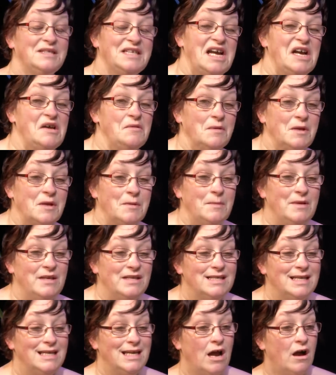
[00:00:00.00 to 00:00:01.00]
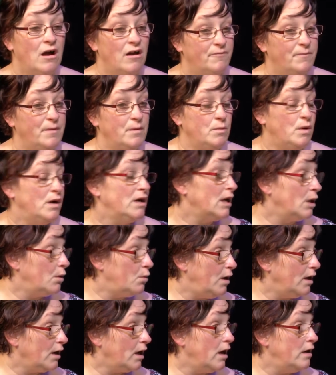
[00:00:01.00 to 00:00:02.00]
help the community. I've been working
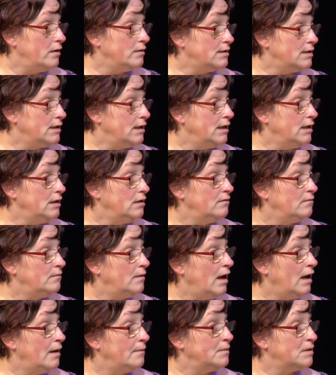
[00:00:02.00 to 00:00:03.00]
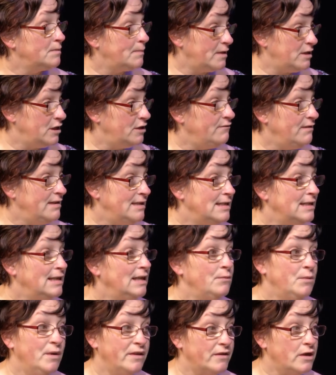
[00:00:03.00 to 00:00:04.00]
quite closely, especially recently,
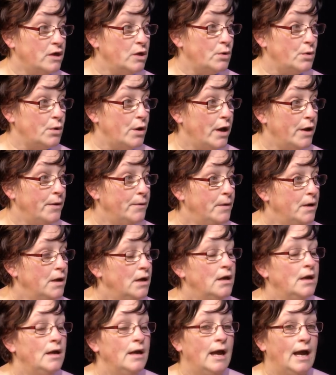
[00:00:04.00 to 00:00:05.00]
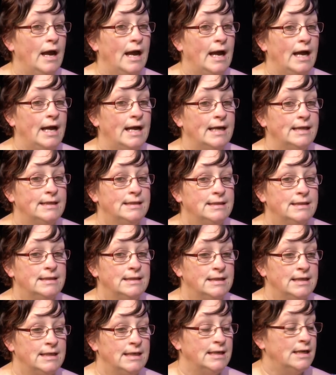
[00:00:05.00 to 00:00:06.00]
with Curo and
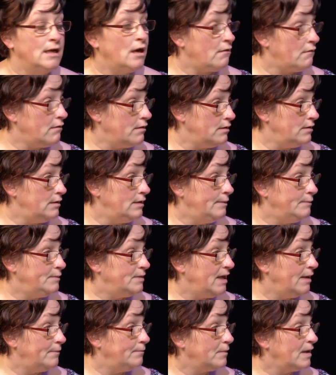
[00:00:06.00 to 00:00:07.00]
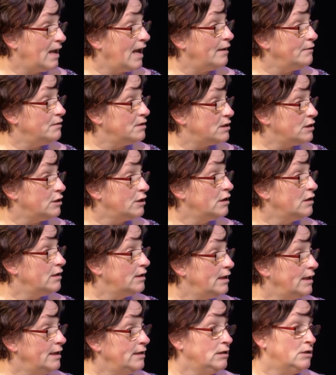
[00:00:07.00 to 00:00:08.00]
the current Lib Dem councillor
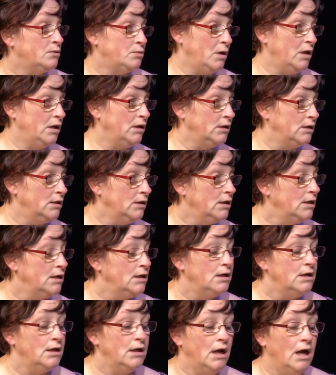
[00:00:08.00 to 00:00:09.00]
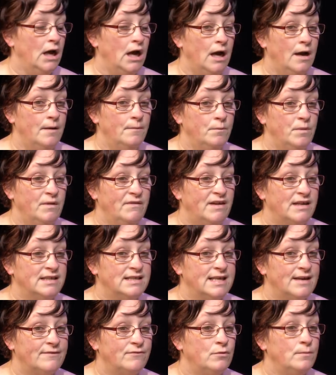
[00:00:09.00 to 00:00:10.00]
in Twerton. We've had
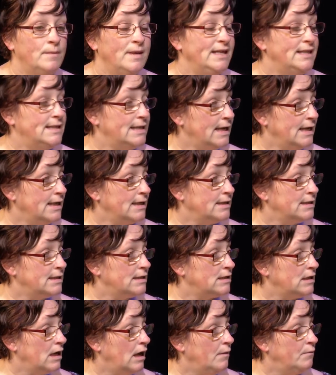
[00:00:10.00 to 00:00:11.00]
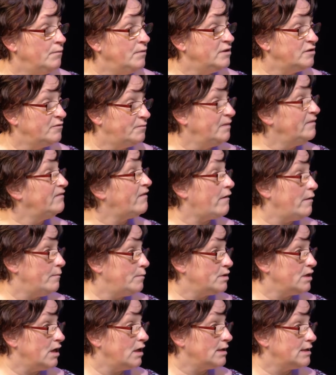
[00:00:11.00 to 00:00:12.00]
several meetings which have been very
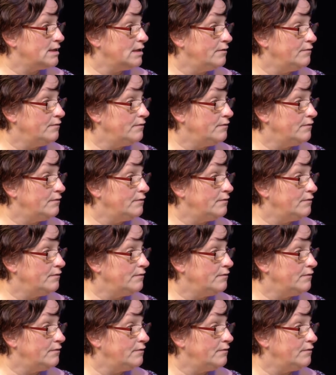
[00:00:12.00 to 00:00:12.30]
productive.